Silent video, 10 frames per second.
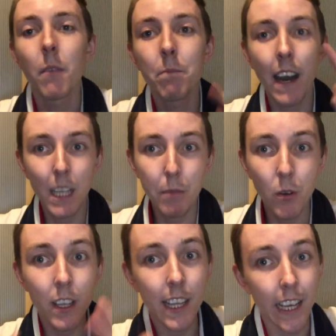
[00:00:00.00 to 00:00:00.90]

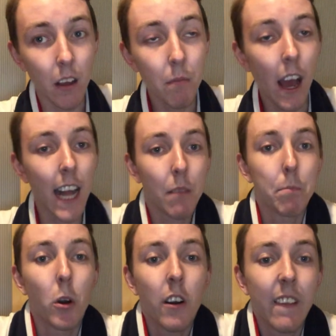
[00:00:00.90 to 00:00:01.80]
Malibu and Liam had
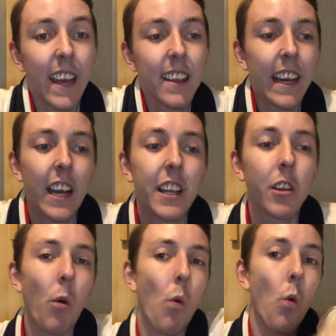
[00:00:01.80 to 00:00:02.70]
booked their
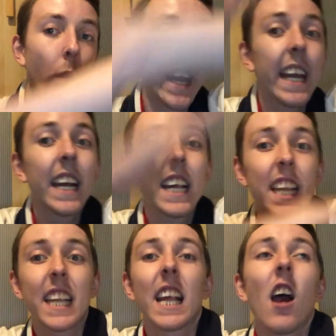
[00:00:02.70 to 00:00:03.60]
tickets
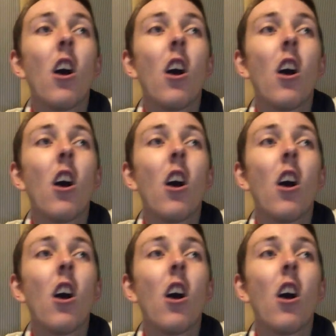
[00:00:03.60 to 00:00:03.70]
weeks,